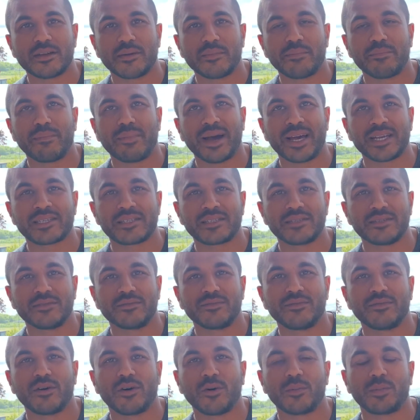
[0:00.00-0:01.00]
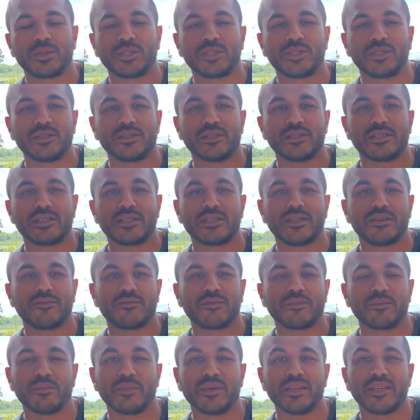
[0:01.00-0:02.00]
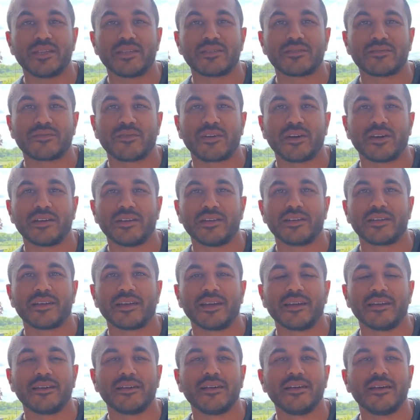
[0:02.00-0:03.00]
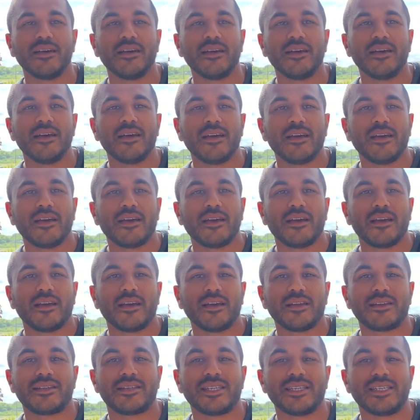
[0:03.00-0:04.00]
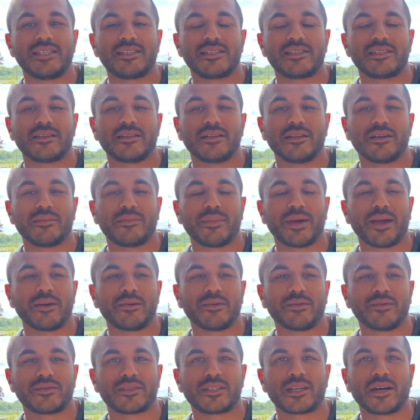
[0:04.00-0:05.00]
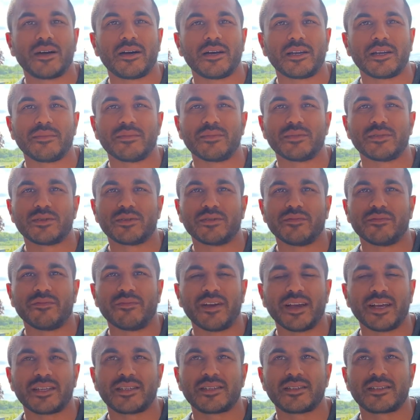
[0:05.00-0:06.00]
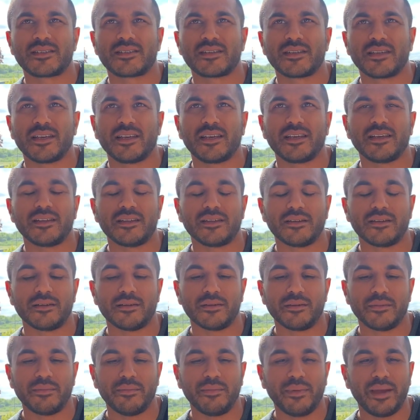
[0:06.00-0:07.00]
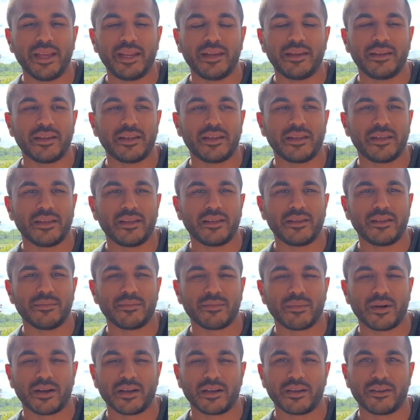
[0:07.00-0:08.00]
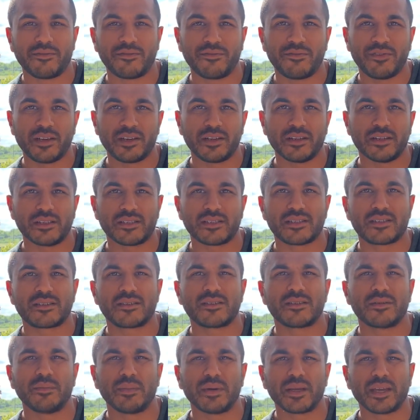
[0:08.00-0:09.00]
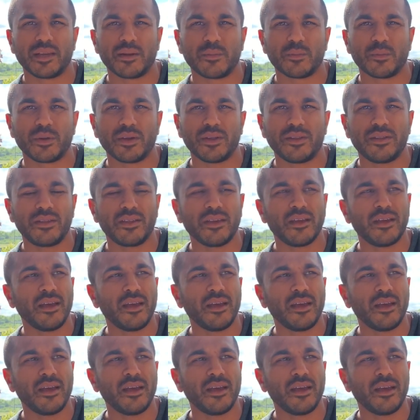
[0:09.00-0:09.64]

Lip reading: a massive opportunity for me to finally get a decent amount of time to invest in mainly my fitness to begin with.